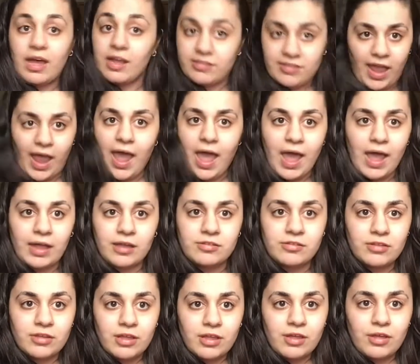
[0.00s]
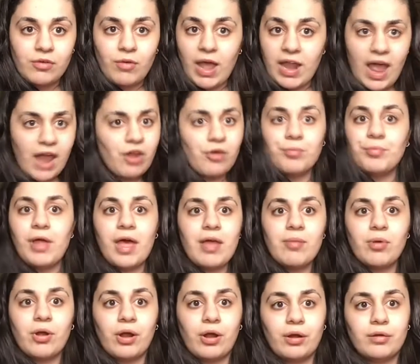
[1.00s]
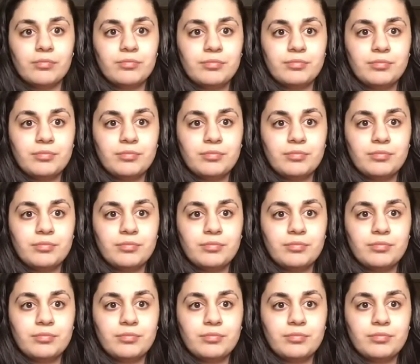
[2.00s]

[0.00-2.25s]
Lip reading: attacked, and I don't blame her.